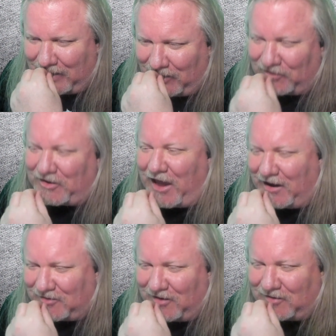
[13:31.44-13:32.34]
those
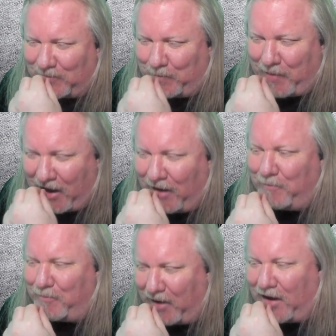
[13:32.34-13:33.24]
accents, ba,
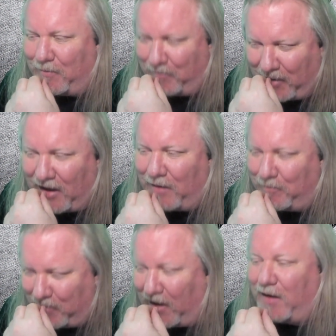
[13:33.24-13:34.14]
ba, ba,
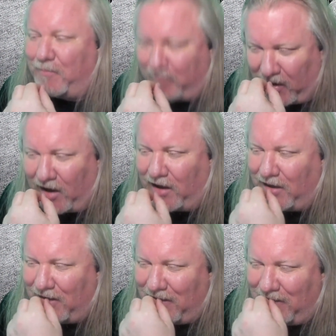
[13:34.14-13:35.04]
ba, ba.
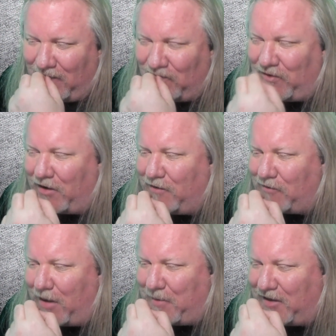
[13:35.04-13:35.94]
Very
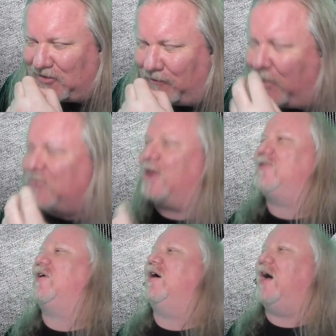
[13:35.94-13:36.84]
reminiscent of, what's that
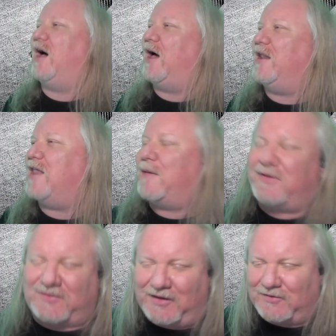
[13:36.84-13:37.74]
song? Uh,
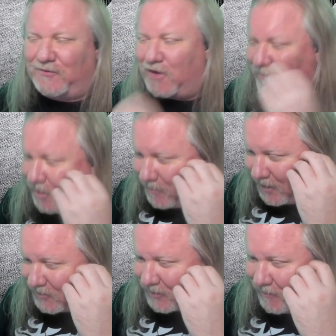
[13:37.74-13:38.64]
Nemesis. Very
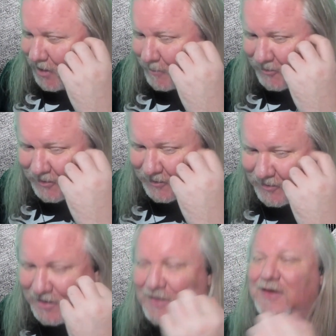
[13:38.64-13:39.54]
reminiscent of
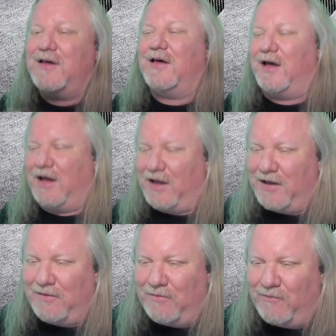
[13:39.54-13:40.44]
Nemesis.
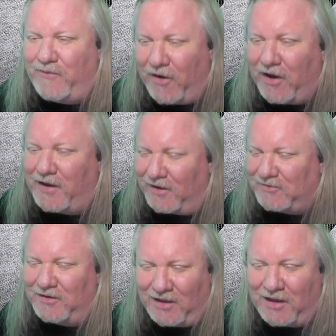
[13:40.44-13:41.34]
Uh, very
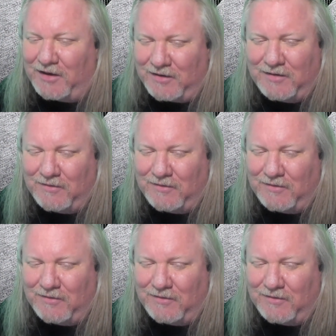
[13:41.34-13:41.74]
nicely done.